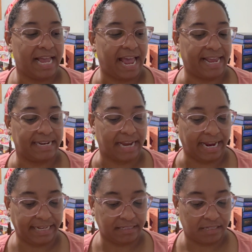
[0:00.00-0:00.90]
at
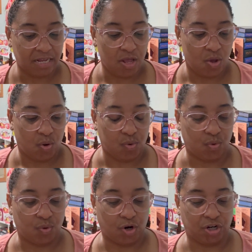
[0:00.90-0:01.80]
night
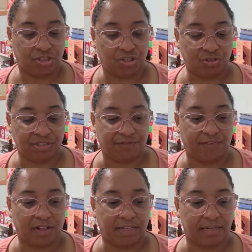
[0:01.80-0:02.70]
or Children of
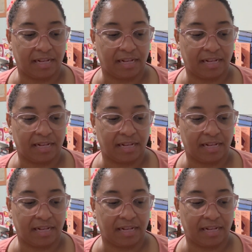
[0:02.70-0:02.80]
Fallen.